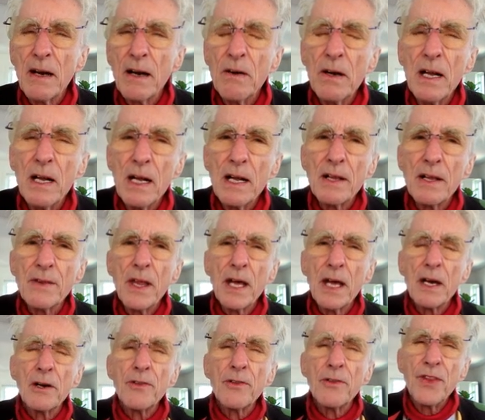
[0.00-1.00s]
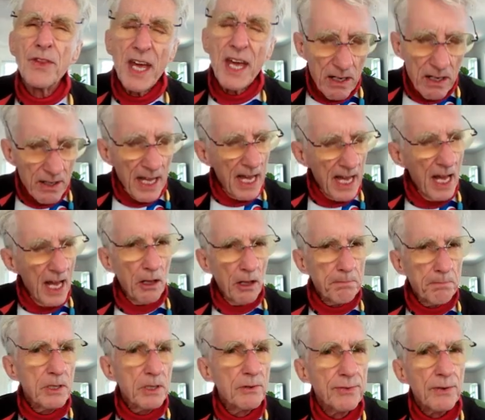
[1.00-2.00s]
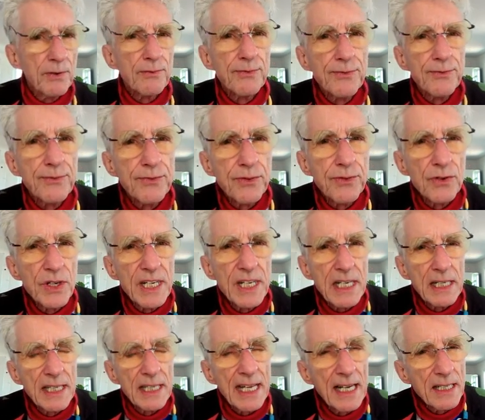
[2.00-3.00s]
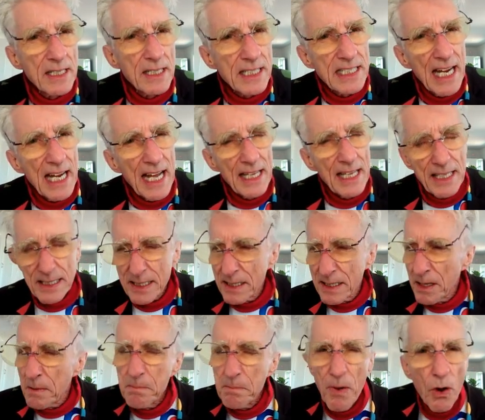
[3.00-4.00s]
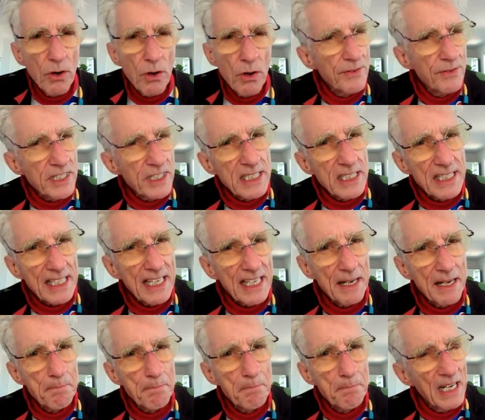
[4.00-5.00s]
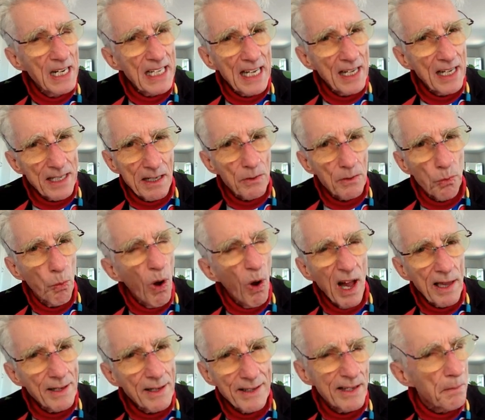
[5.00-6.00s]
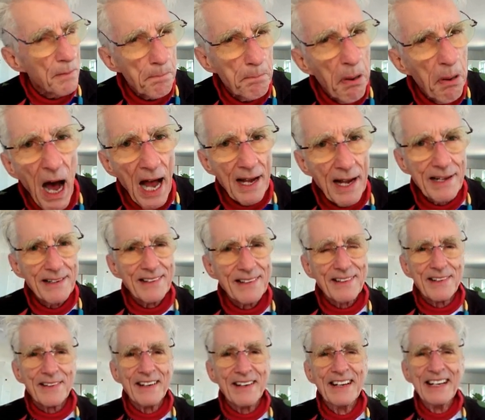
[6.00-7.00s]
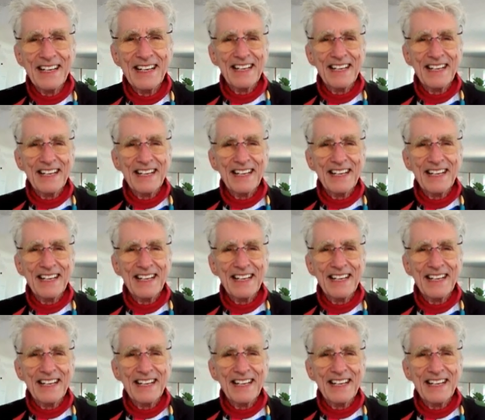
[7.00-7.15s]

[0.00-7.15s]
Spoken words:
you know, that are there to help you for free. And they understand this. And their motive isn't to get money out of your wallet, your pocket, or your